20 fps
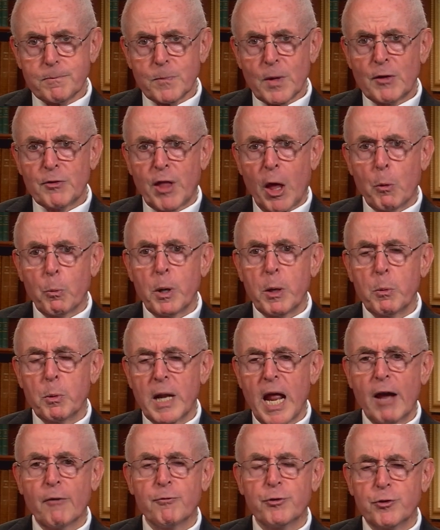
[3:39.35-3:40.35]
that we would
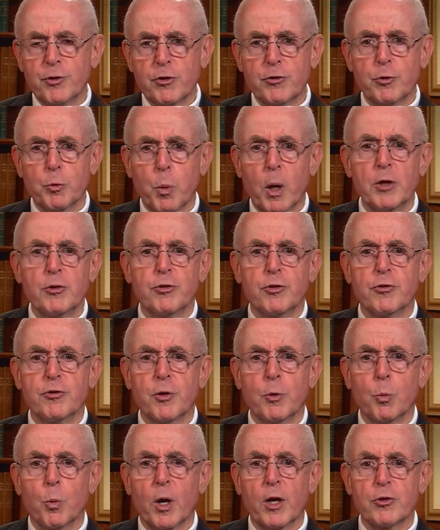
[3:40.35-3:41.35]
have situations
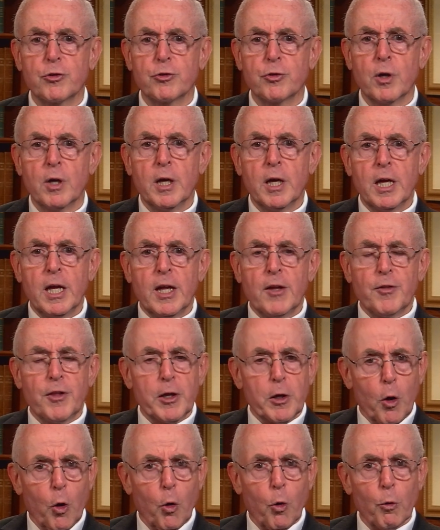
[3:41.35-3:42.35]
in which
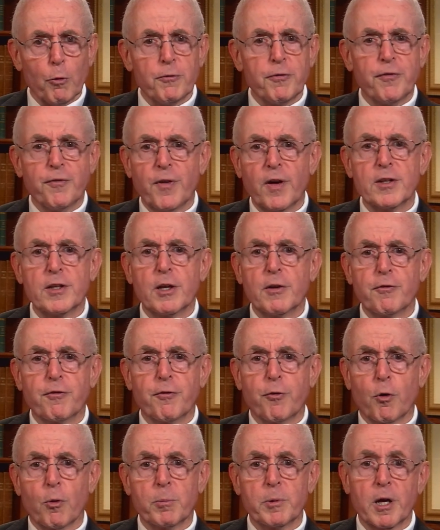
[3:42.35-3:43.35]
the old funding
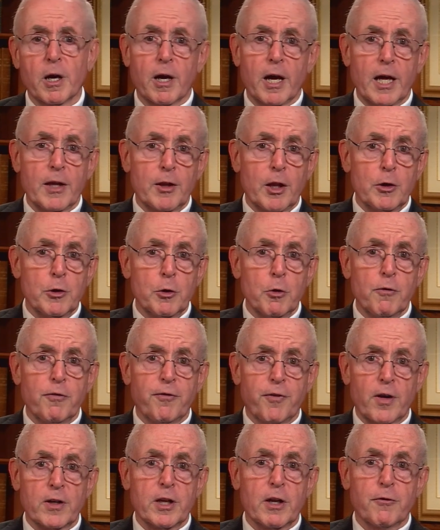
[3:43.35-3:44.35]
formula and the new
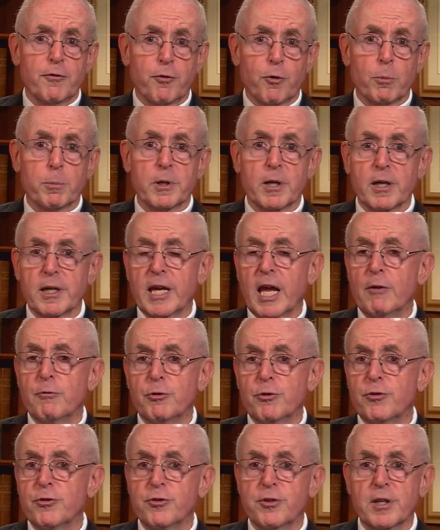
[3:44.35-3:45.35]
funding formula gave
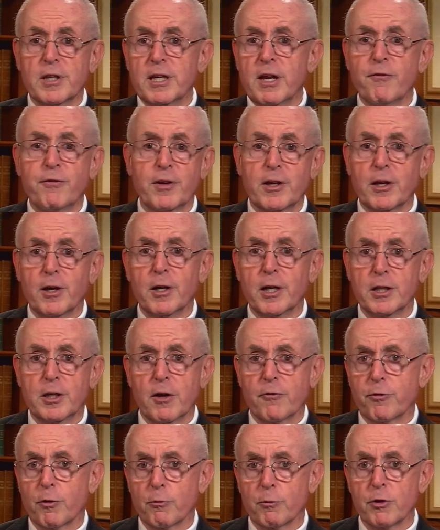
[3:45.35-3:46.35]
significantly
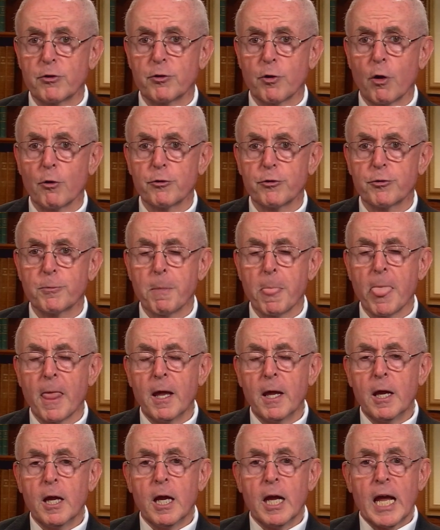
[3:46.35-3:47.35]
different results.
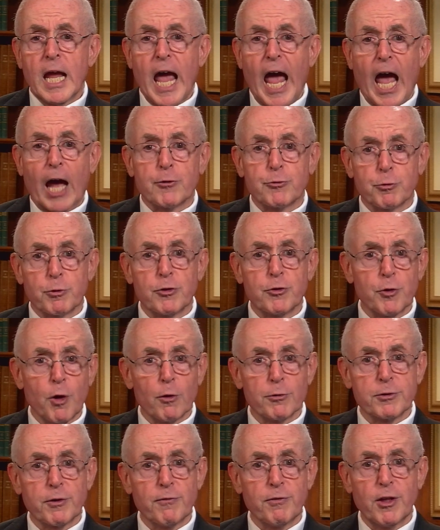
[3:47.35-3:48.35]
As a
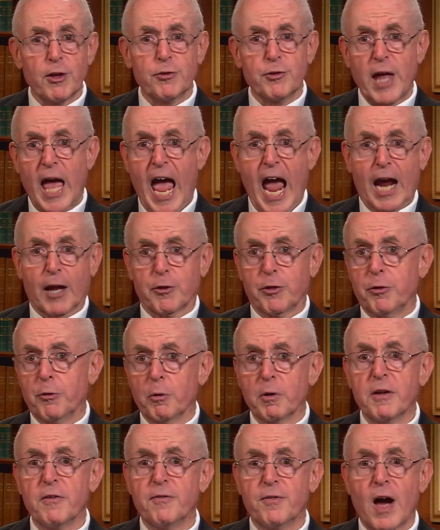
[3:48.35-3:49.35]
result of this Act
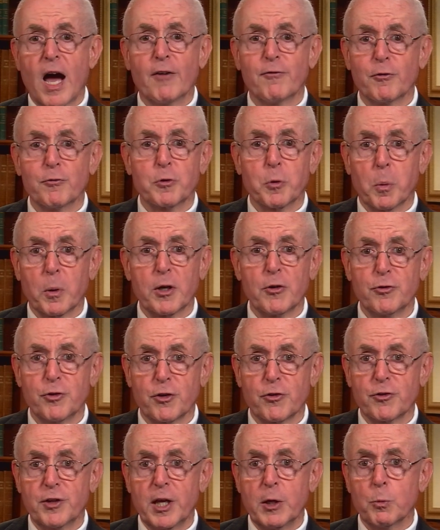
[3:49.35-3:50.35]
35 of
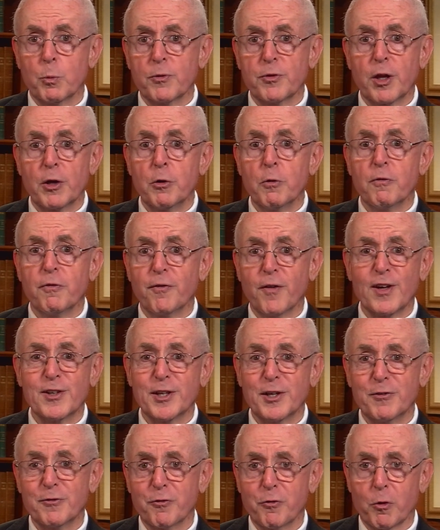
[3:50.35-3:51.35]
2016 with the new
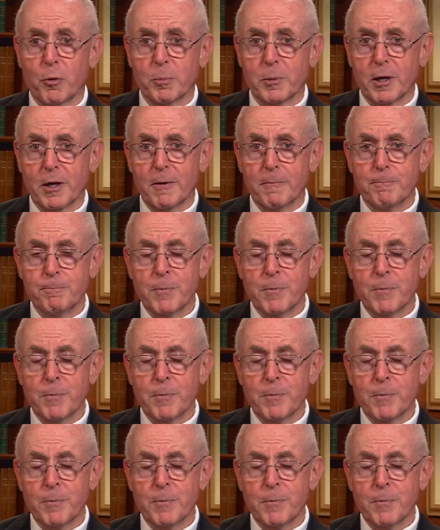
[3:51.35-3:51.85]
funding formula,